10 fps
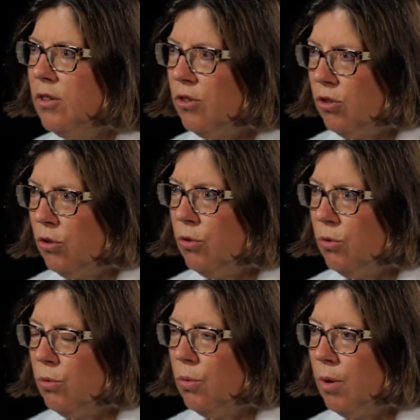
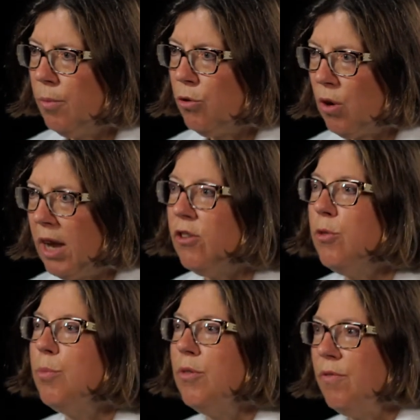to try to
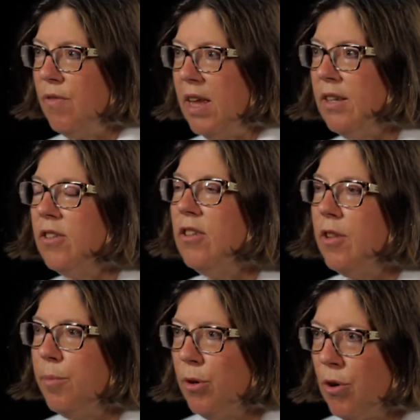prevent
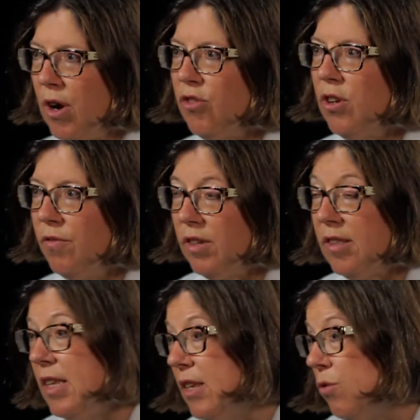the progression of
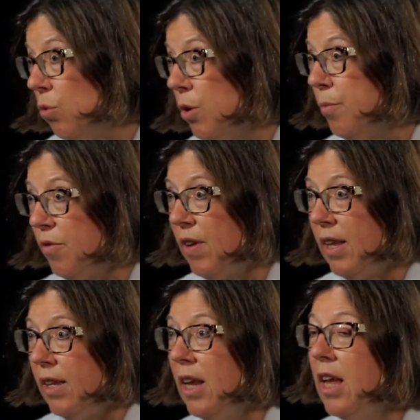disease or
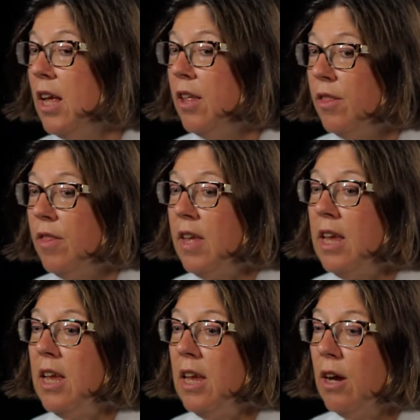prevent
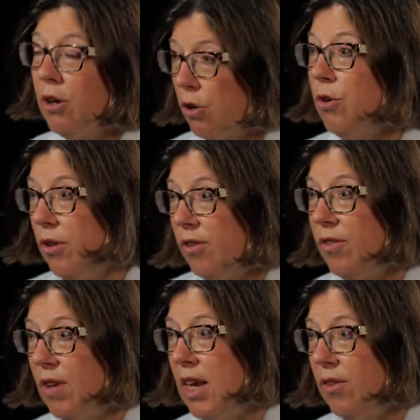the occurrence
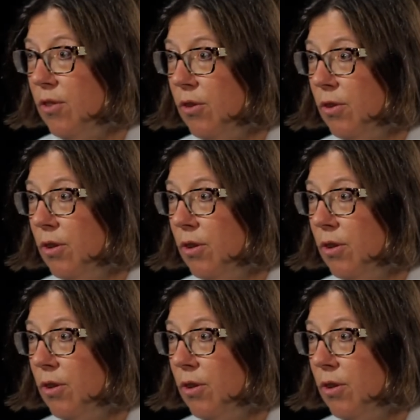of cancer.